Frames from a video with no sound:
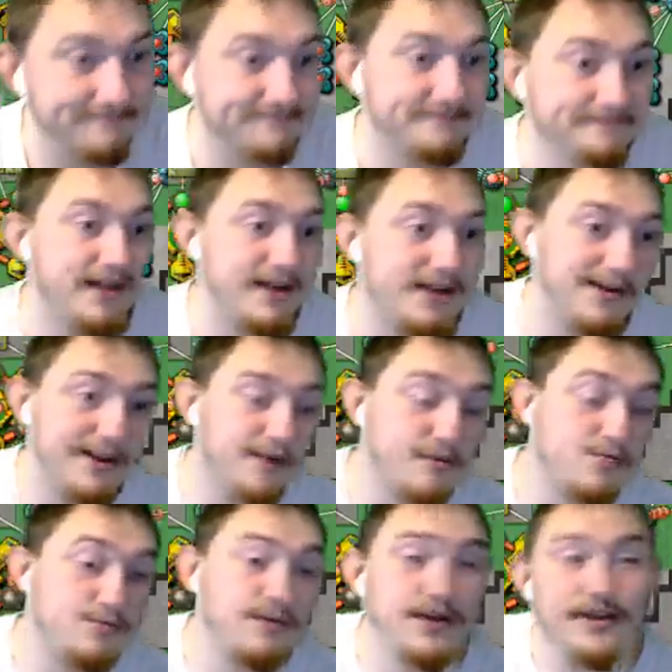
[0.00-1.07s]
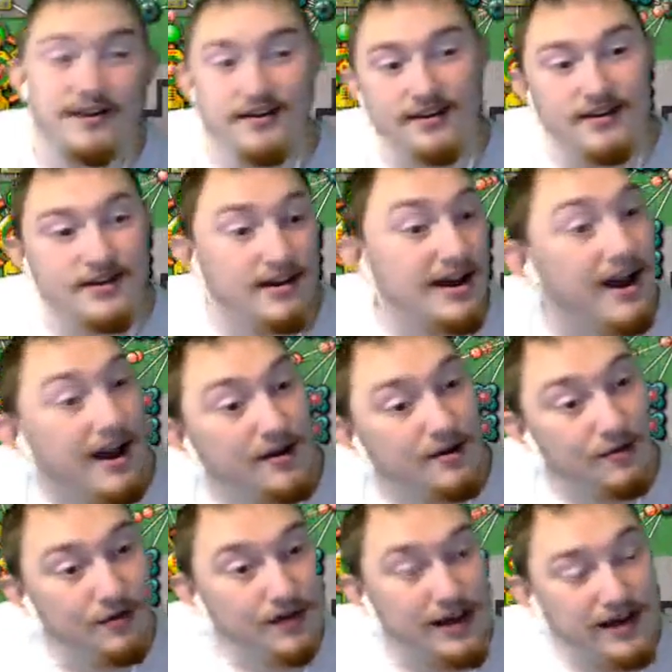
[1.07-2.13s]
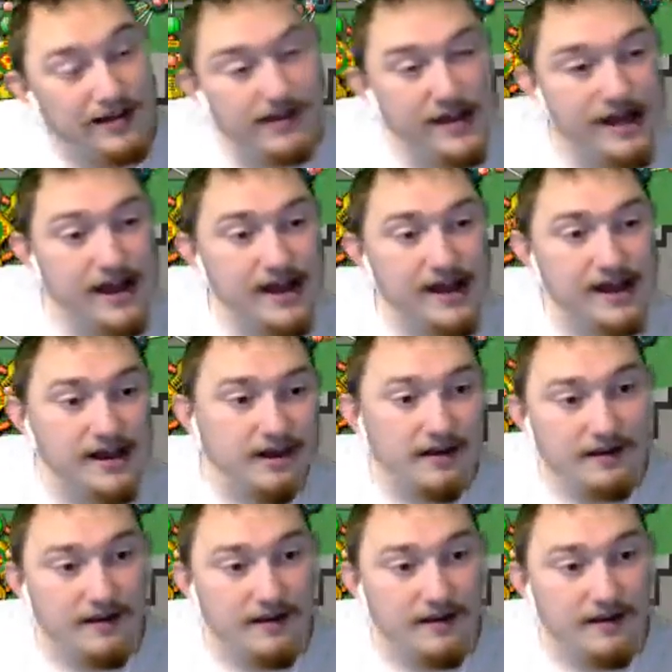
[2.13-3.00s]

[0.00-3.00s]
There we go, 3. I don't think that